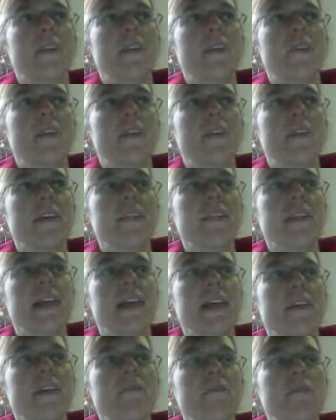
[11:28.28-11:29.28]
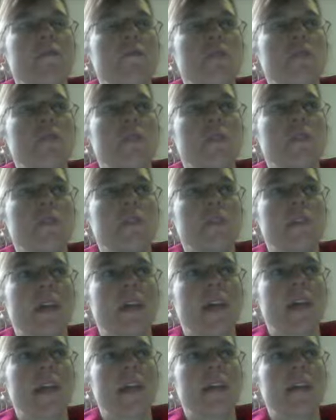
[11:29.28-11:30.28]
you just have to
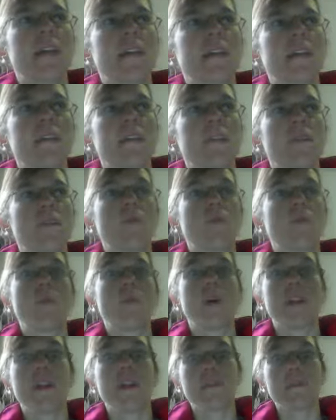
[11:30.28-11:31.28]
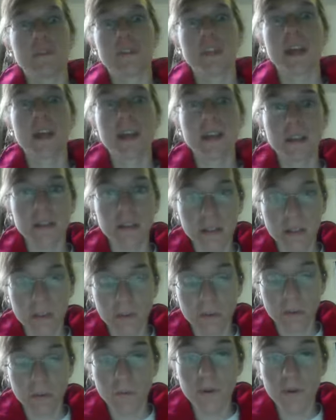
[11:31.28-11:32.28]
take what I'm telling
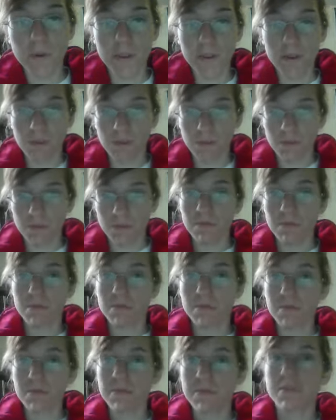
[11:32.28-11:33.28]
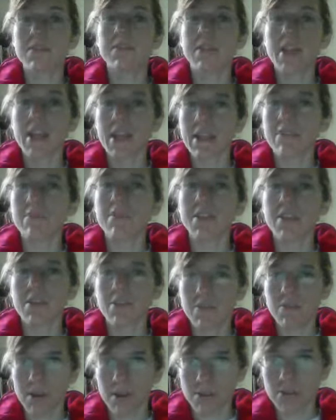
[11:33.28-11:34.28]
you take it with a
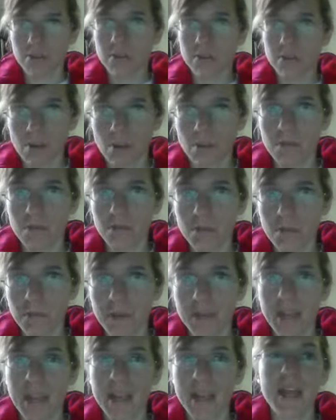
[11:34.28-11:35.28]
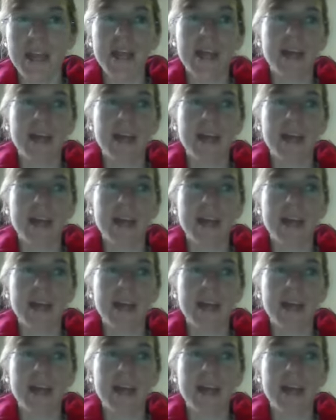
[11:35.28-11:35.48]
grain of salt, okay?